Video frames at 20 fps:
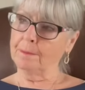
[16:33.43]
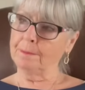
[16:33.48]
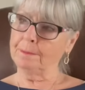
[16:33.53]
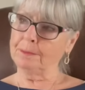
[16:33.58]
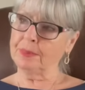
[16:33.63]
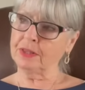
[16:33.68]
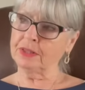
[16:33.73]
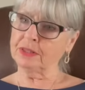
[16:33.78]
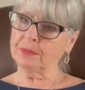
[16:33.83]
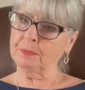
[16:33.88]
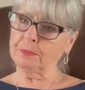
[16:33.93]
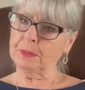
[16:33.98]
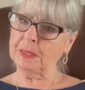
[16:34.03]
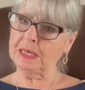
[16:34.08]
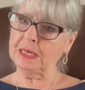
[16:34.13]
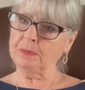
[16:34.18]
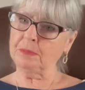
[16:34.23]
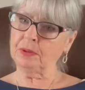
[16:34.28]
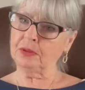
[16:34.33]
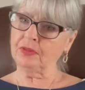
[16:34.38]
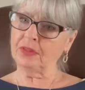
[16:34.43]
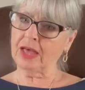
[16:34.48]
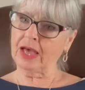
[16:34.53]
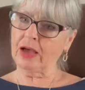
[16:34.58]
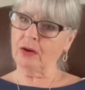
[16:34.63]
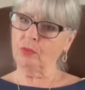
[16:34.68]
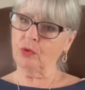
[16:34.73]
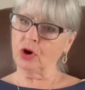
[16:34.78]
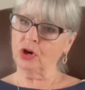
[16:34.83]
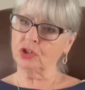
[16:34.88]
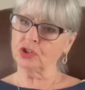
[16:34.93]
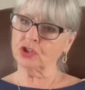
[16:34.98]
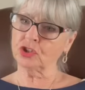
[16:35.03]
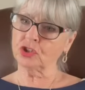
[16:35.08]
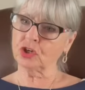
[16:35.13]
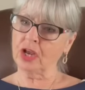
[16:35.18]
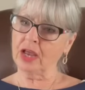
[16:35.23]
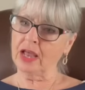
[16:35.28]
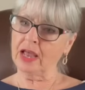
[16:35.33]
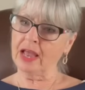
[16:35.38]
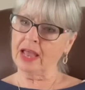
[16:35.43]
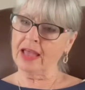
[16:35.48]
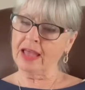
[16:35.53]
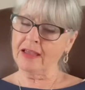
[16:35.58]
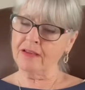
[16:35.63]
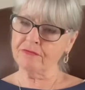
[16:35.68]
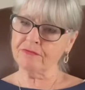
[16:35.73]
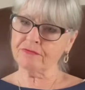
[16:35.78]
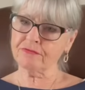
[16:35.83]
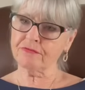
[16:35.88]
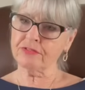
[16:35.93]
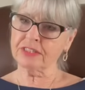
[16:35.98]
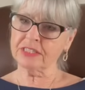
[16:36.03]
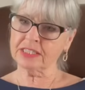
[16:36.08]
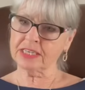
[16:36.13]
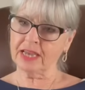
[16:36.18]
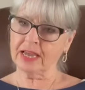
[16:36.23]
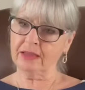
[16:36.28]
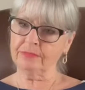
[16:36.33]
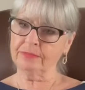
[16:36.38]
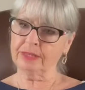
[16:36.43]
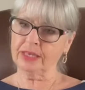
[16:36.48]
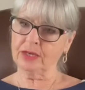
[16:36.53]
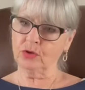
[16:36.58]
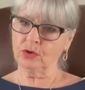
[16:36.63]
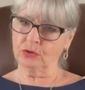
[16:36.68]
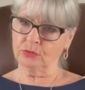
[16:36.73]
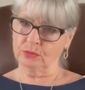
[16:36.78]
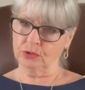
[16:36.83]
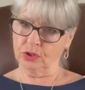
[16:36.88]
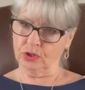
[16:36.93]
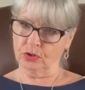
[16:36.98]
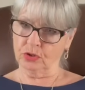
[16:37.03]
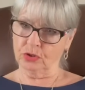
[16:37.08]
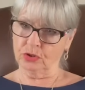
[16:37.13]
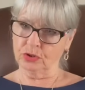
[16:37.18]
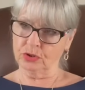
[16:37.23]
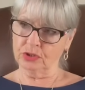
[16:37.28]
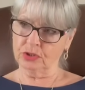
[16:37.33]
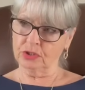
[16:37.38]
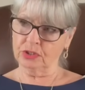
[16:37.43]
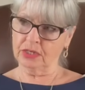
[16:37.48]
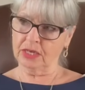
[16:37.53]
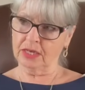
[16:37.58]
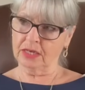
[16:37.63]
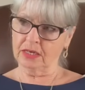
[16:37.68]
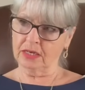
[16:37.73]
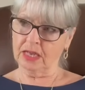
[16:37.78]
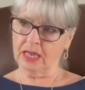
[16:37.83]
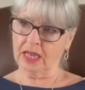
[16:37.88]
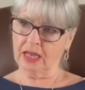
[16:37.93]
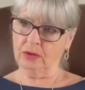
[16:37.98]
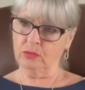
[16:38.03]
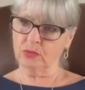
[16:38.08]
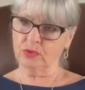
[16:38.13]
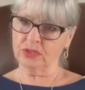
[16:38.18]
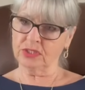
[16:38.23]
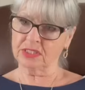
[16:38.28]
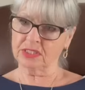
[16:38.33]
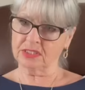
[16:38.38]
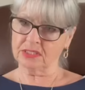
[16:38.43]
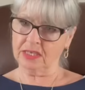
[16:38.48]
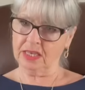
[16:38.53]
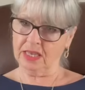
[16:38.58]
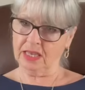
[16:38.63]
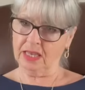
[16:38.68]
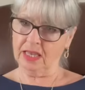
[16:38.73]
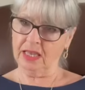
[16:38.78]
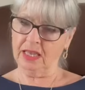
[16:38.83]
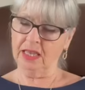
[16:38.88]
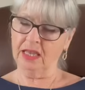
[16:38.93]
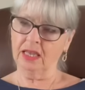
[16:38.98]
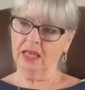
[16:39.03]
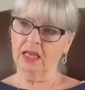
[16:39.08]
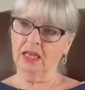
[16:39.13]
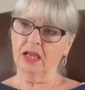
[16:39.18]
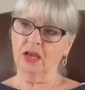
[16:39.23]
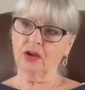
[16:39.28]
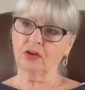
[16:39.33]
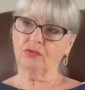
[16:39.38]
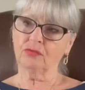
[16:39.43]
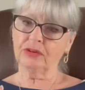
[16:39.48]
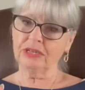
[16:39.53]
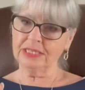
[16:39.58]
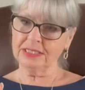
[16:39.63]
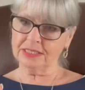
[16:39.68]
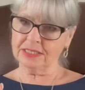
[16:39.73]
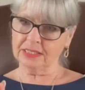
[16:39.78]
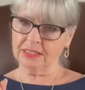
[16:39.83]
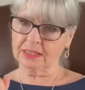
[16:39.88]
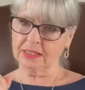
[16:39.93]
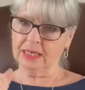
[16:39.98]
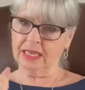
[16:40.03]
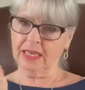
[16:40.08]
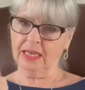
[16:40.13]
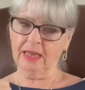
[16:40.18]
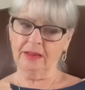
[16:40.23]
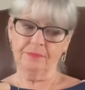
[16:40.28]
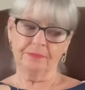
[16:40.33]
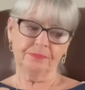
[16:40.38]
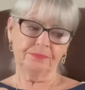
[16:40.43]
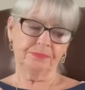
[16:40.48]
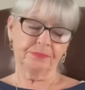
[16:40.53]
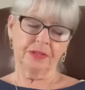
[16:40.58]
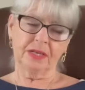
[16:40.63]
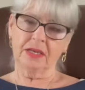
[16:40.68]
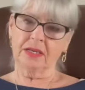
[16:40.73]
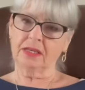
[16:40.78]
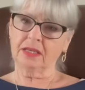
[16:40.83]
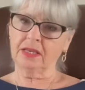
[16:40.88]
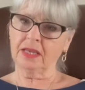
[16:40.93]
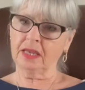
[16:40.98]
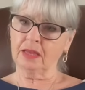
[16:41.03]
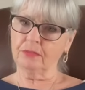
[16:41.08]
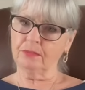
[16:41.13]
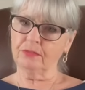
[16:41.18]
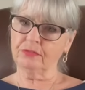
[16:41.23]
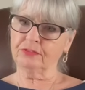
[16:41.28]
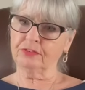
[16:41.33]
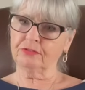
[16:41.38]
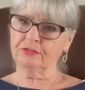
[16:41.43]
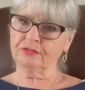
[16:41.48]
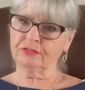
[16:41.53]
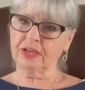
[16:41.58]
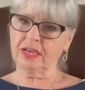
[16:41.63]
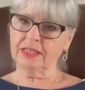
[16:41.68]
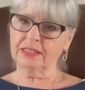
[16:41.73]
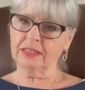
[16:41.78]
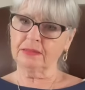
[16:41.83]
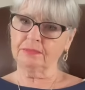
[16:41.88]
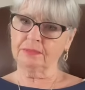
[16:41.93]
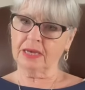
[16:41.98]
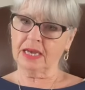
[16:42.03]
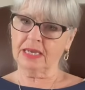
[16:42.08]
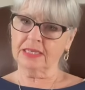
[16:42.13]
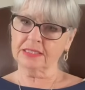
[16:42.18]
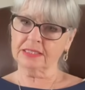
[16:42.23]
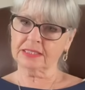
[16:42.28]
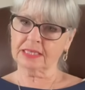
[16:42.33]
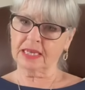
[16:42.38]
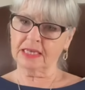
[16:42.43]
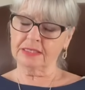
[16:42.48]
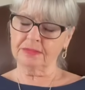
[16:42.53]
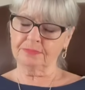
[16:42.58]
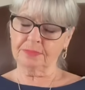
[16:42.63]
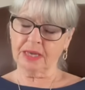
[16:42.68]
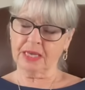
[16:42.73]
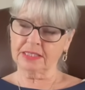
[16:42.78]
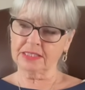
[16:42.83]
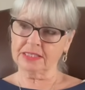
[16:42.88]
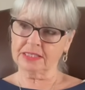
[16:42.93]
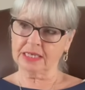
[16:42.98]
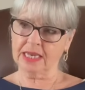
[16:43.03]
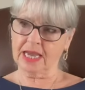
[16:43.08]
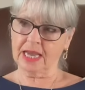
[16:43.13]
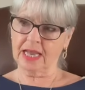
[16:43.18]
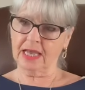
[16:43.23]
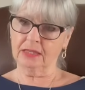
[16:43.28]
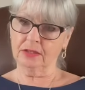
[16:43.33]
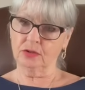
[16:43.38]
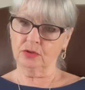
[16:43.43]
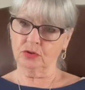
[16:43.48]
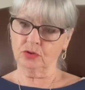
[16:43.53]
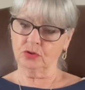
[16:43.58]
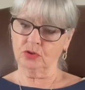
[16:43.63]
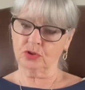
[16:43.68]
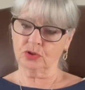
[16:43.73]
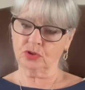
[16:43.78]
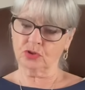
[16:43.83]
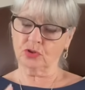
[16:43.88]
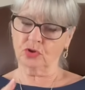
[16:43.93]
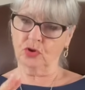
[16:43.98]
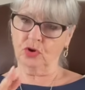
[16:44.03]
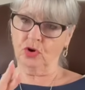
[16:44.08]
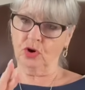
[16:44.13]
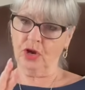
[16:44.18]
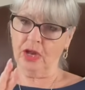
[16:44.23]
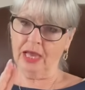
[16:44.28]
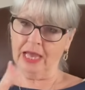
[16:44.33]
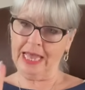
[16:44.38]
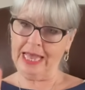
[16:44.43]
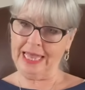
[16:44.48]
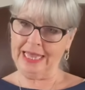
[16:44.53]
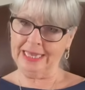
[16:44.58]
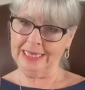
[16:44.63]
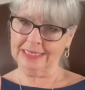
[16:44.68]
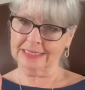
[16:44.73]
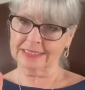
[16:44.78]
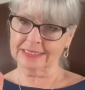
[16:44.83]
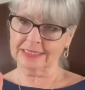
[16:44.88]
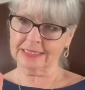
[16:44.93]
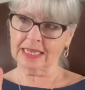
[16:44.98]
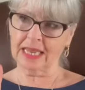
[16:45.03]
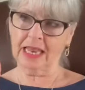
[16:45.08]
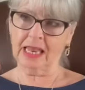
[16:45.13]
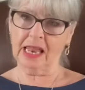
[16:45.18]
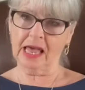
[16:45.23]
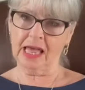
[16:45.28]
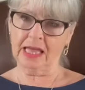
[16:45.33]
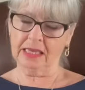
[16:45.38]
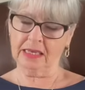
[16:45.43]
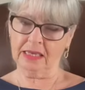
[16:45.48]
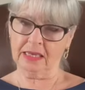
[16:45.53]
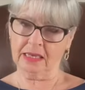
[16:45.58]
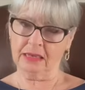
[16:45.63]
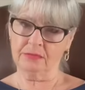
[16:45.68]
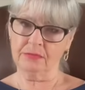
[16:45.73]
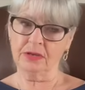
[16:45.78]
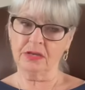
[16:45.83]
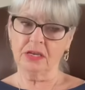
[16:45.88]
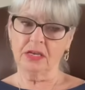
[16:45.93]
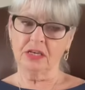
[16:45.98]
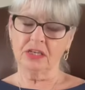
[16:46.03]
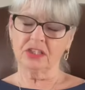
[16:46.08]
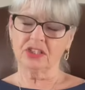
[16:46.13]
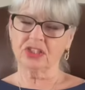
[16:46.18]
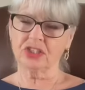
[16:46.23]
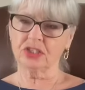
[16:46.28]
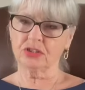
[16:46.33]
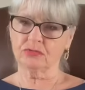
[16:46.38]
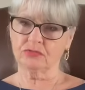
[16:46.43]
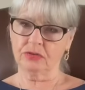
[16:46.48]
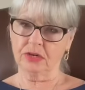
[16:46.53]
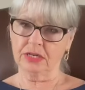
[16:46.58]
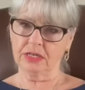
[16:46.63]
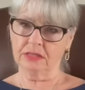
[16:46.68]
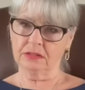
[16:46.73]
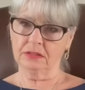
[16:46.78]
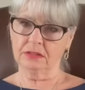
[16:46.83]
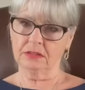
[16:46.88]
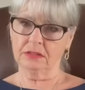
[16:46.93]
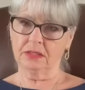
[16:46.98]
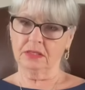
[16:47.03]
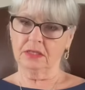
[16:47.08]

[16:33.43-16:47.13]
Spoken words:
But the people that I watch every time they upload, I would say recently, Kim from Finding My Style underscore X. I like Kim. She's real.